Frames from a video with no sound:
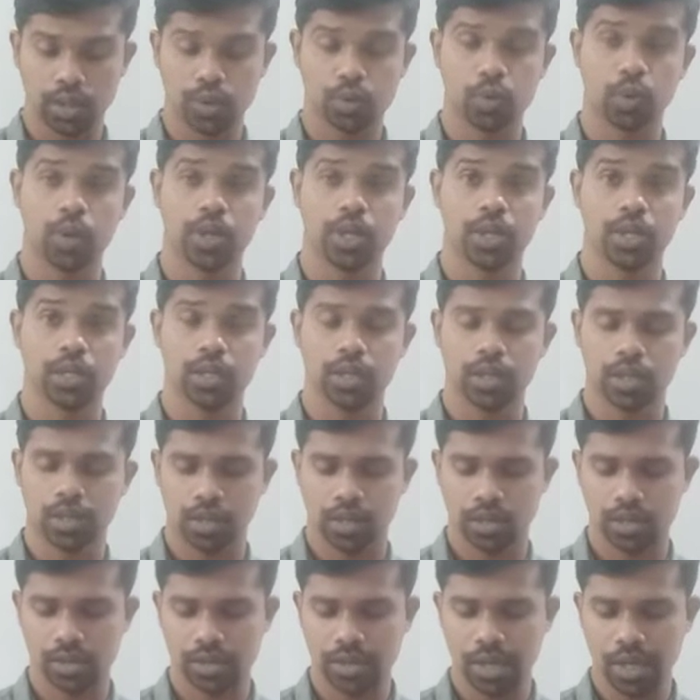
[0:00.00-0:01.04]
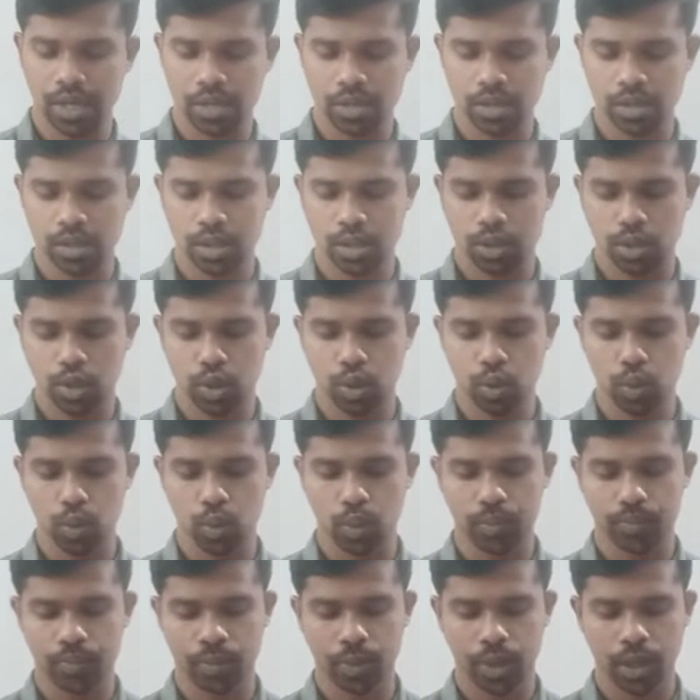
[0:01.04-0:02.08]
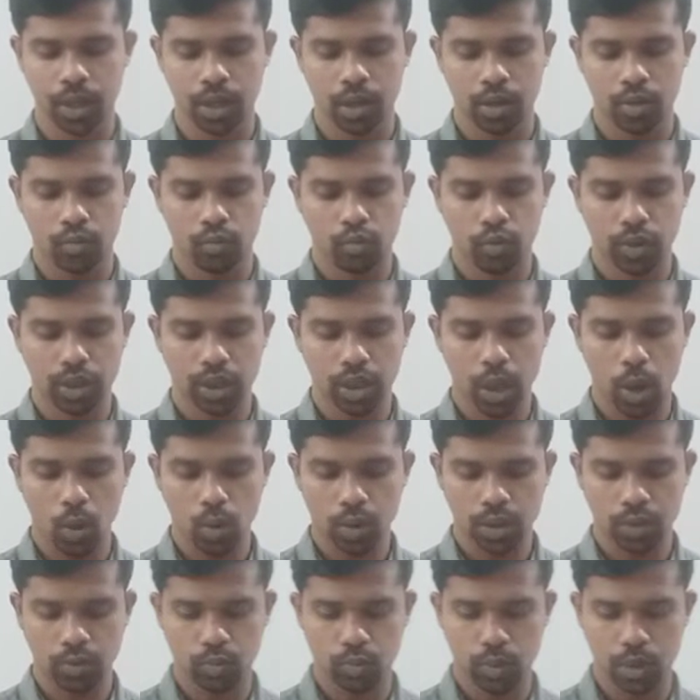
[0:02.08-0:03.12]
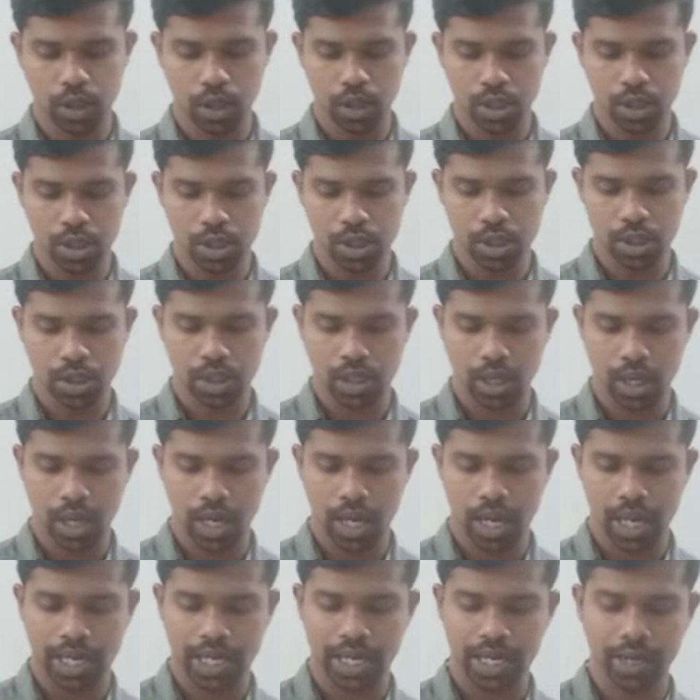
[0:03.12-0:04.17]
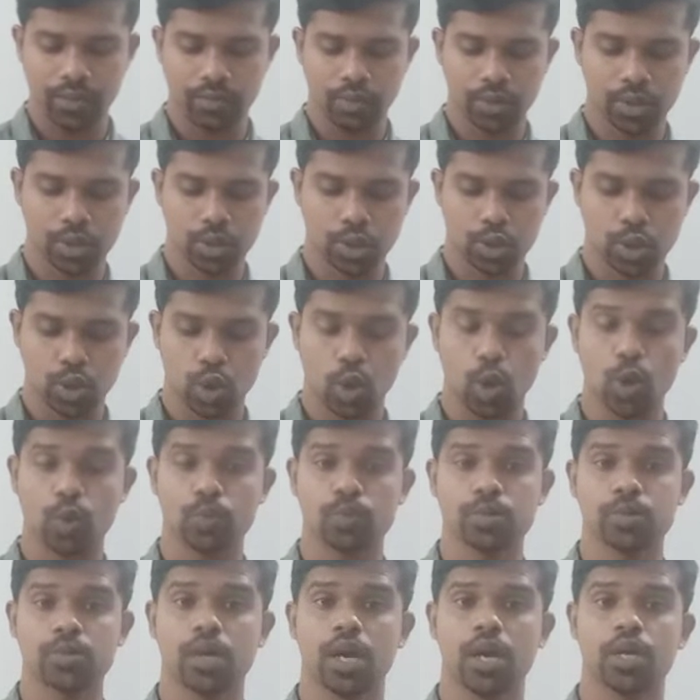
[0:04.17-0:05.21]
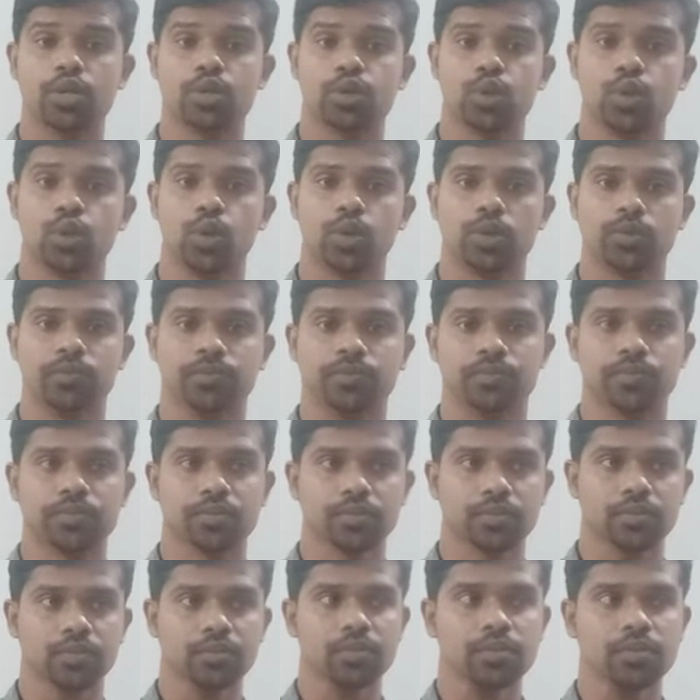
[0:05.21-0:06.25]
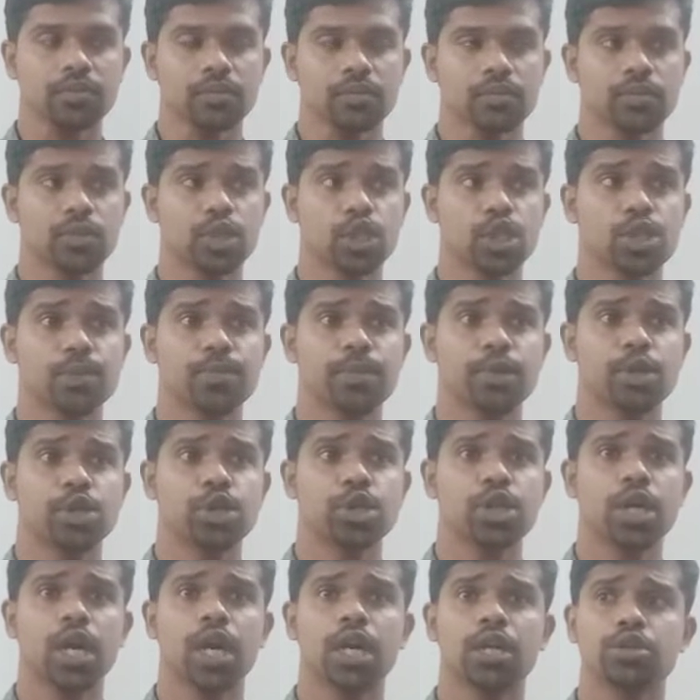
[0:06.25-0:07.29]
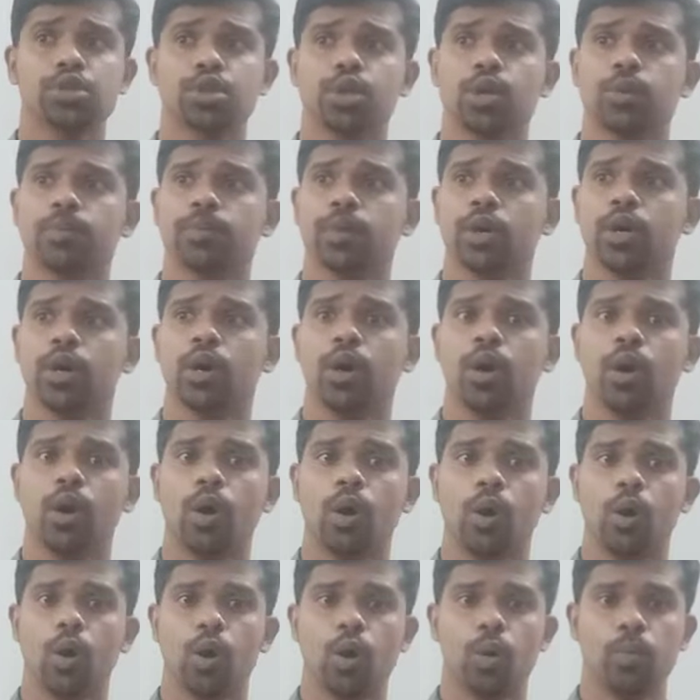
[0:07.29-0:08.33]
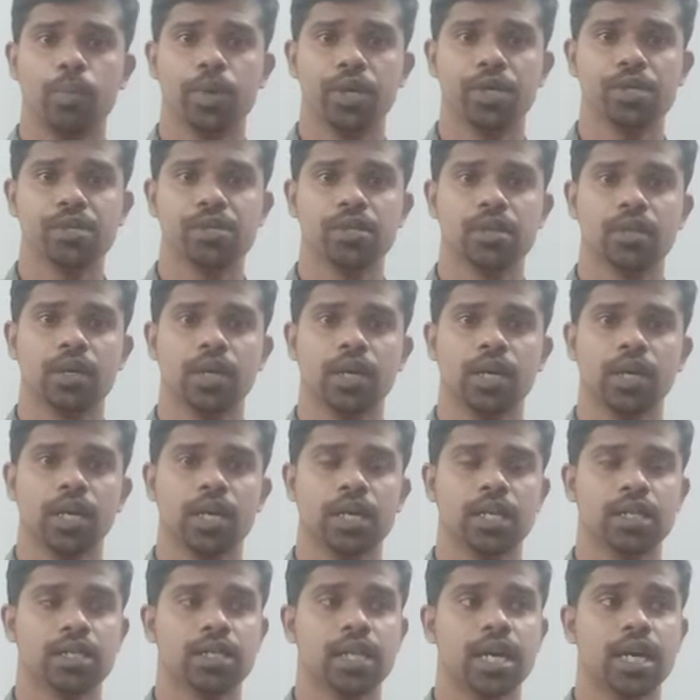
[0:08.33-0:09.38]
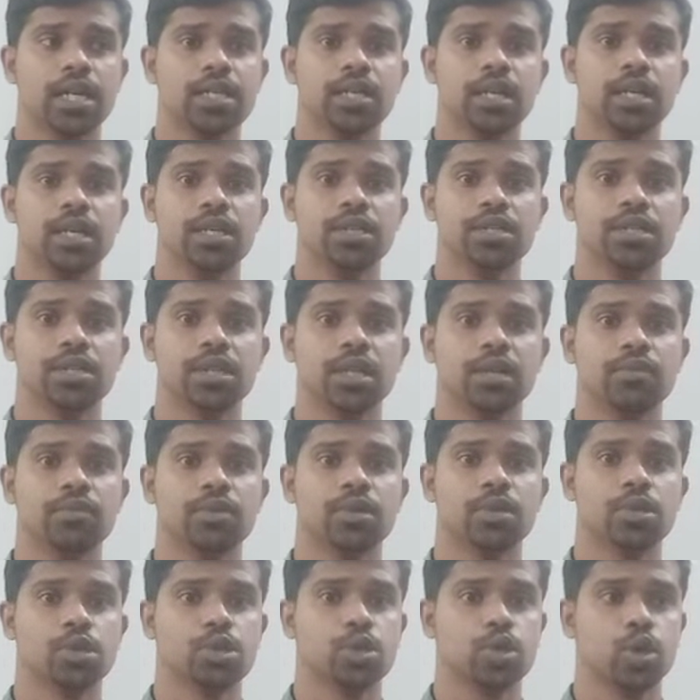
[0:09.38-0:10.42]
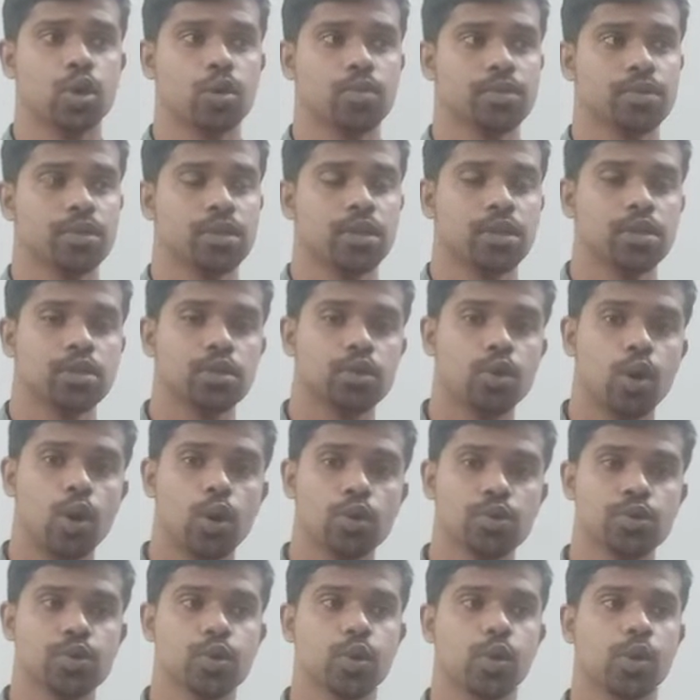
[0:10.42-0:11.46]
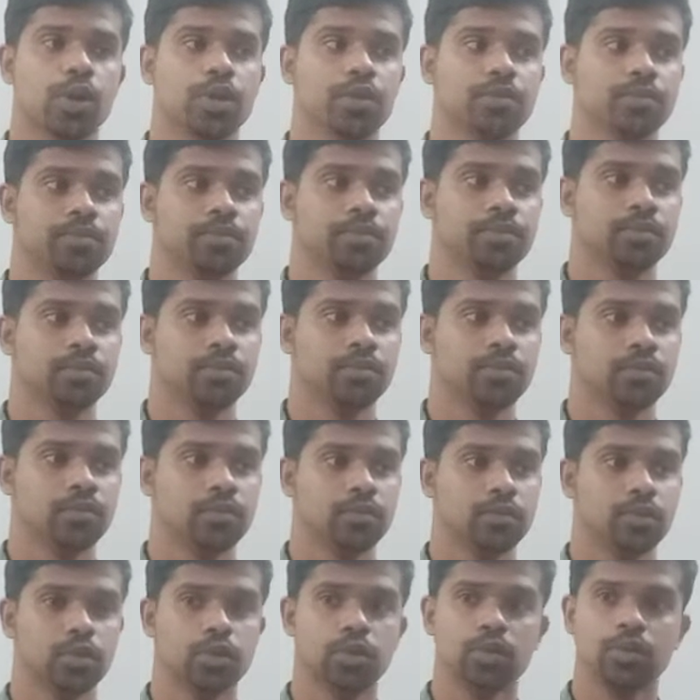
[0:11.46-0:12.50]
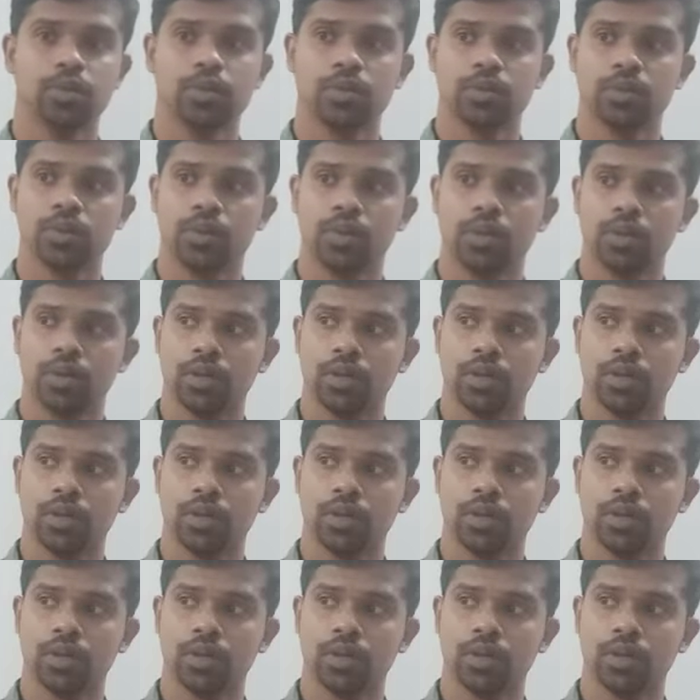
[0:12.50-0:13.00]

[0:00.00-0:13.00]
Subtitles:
Sorry, sings the tune without the words and never stops at all. The speciality of hope is that it never stops, it goes on. No?